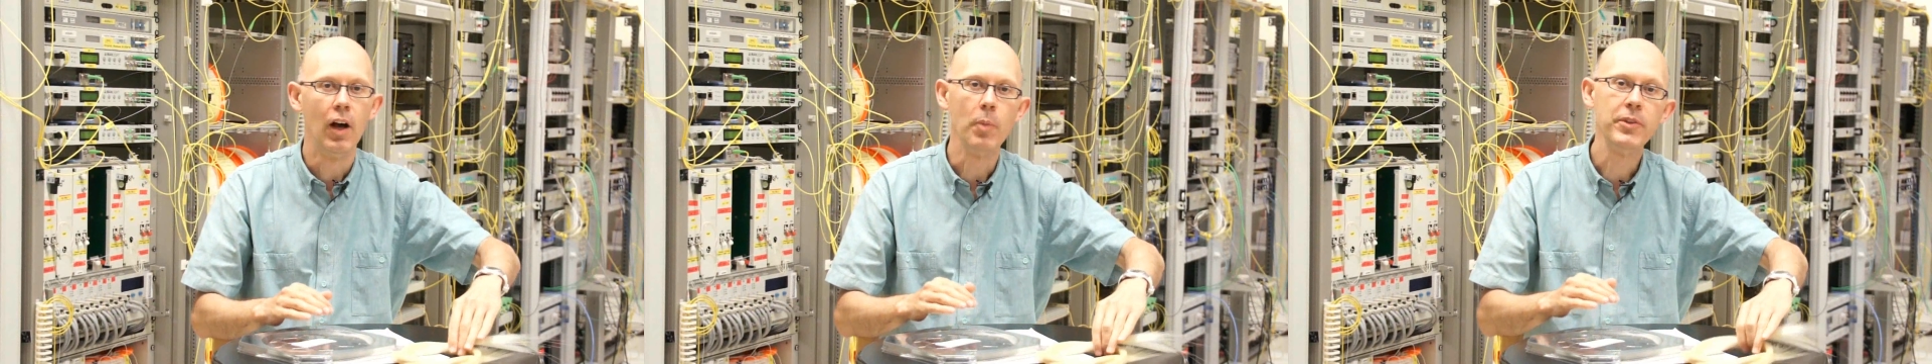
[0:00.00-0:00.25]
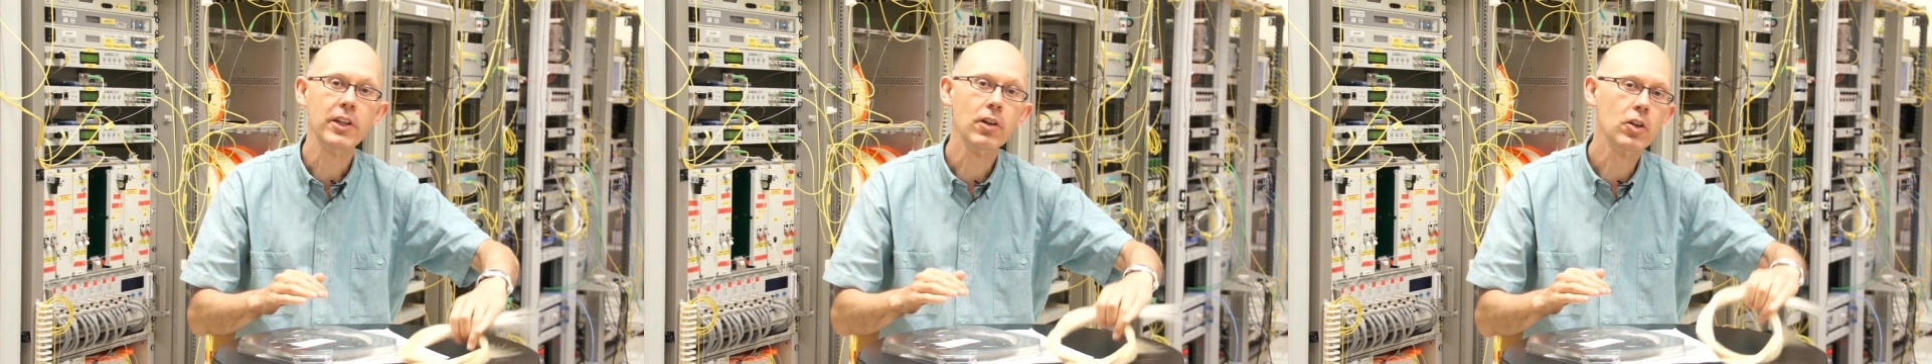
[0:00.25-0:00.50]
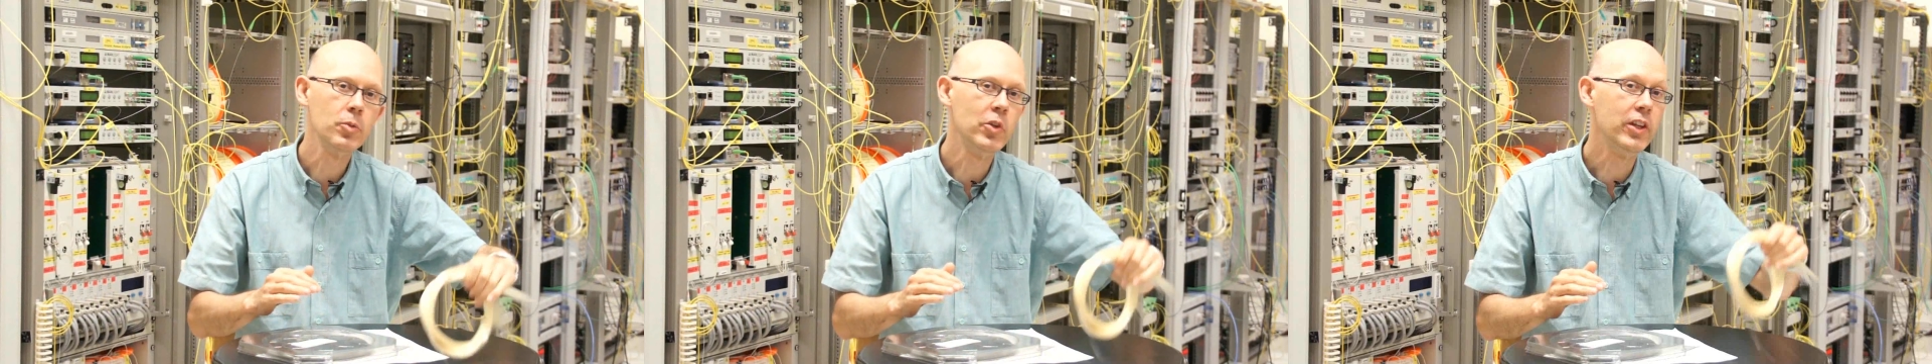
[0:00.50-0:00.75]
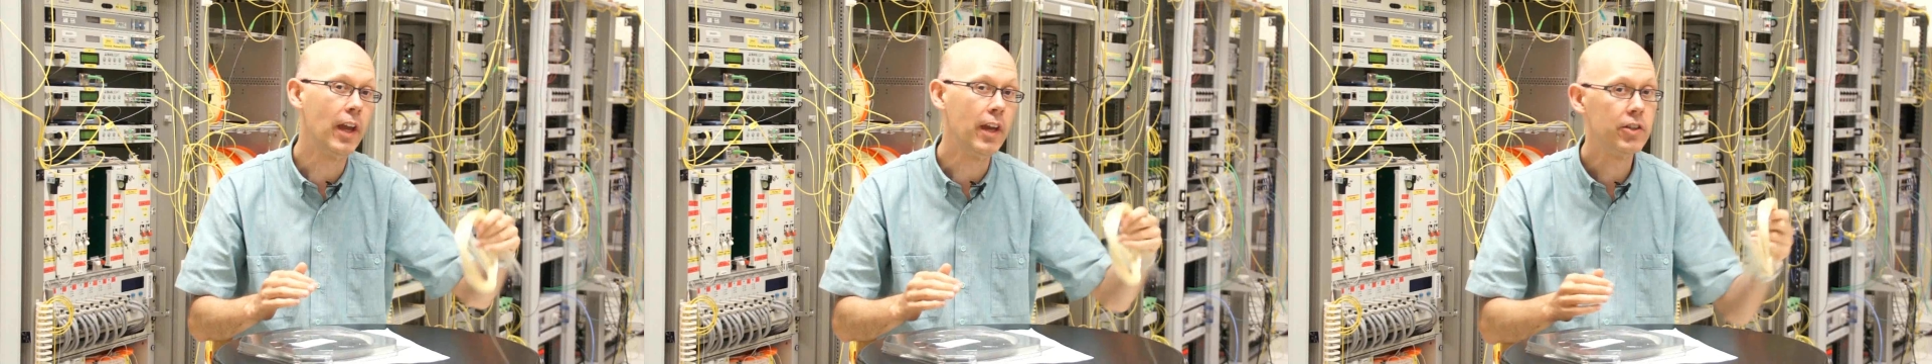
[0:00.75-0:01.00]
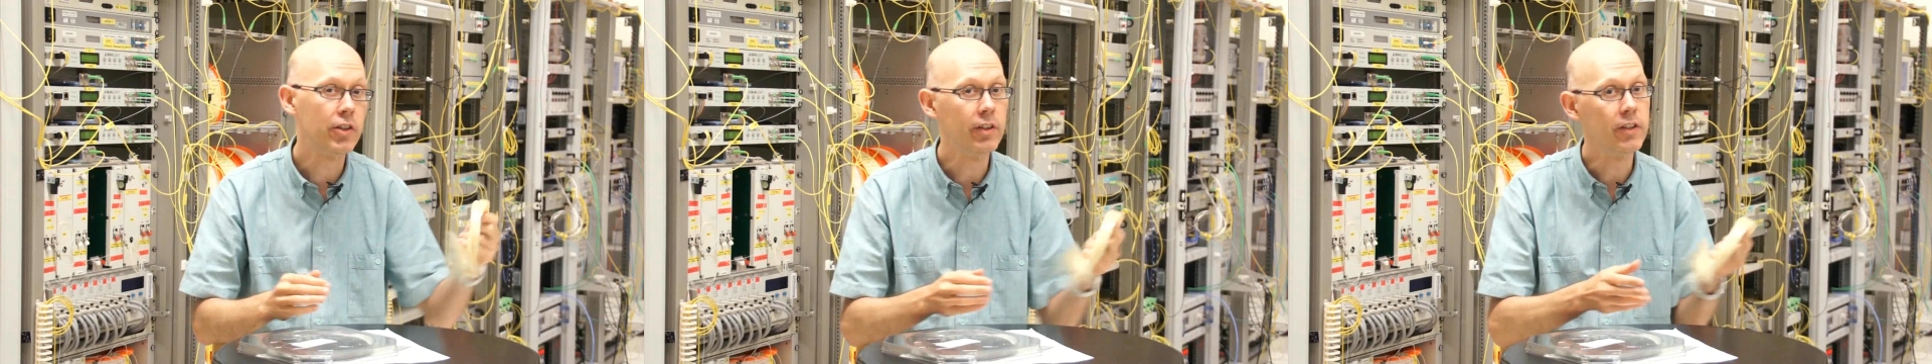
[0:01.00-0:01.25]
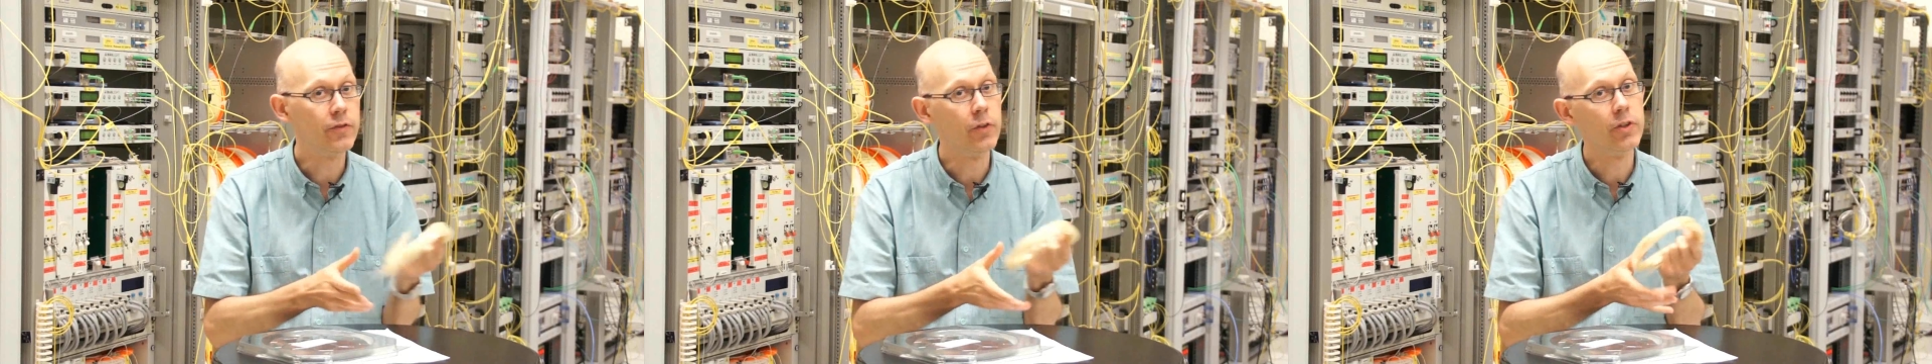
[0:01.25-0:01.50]
Optical
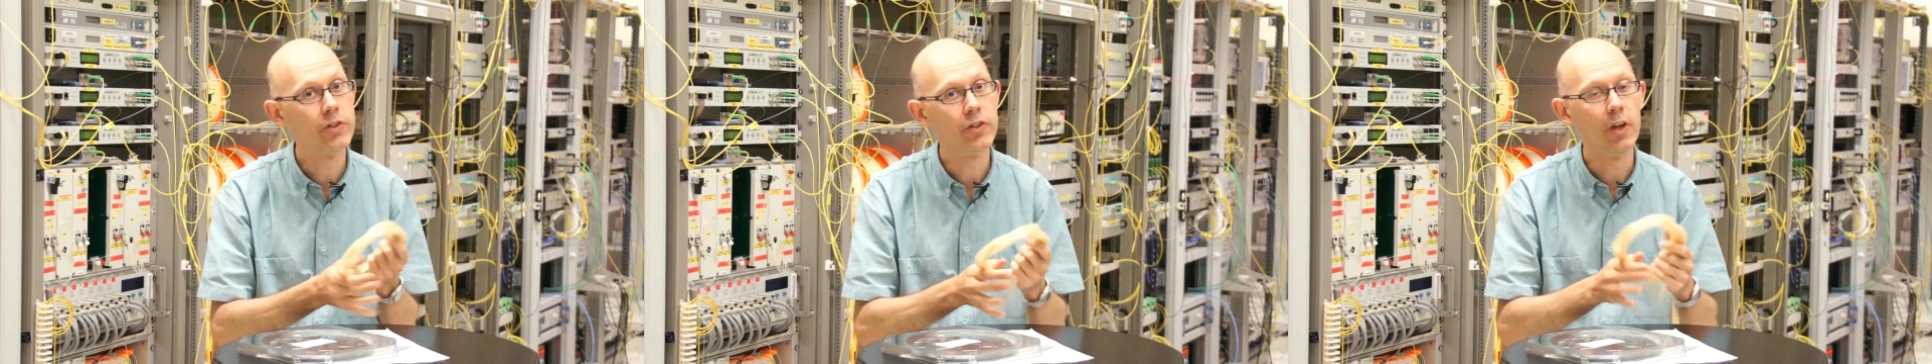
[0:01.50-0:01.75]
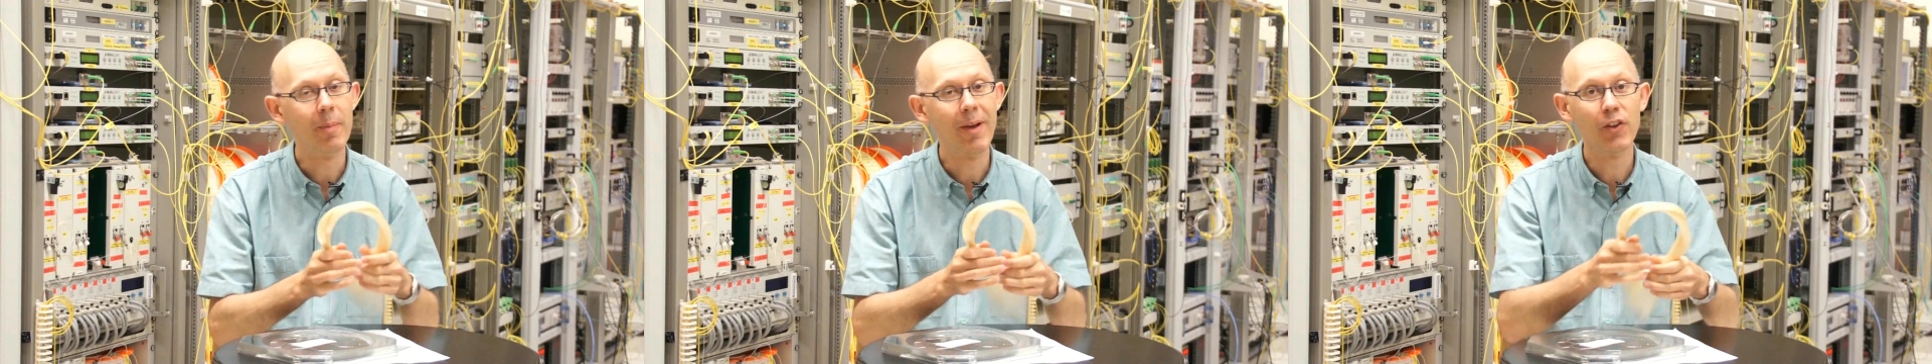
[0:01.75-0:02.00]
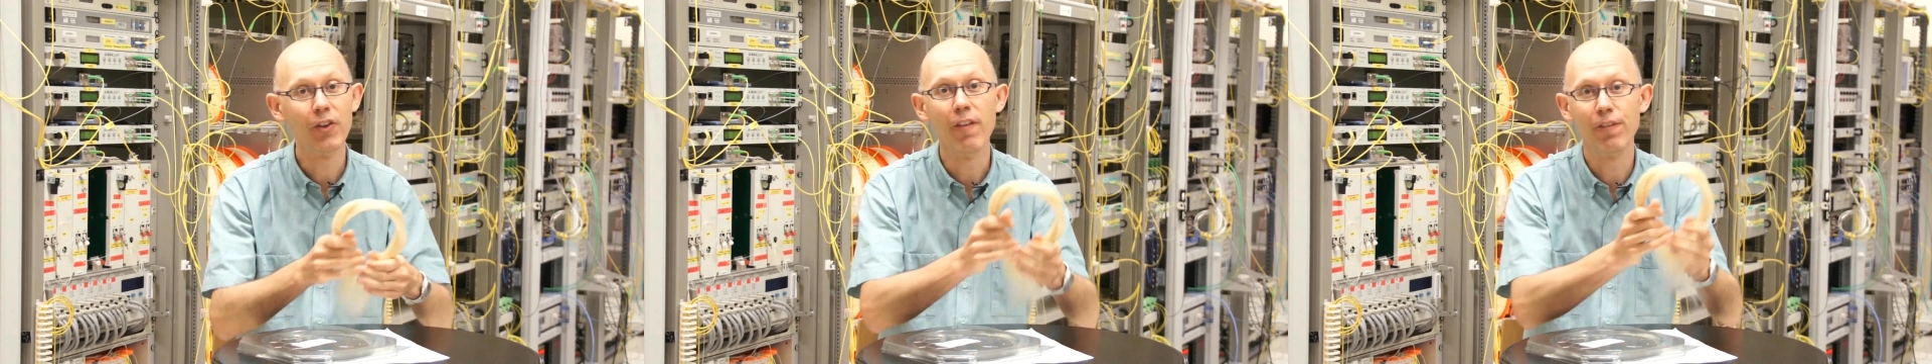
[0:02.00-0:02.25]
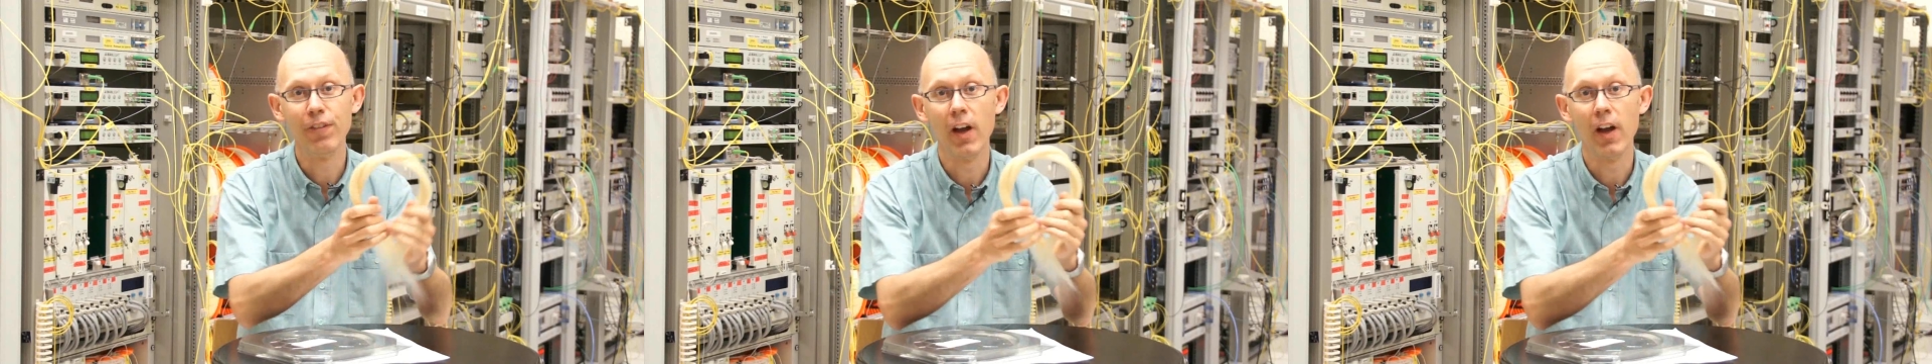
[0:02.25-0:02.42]
communication is first about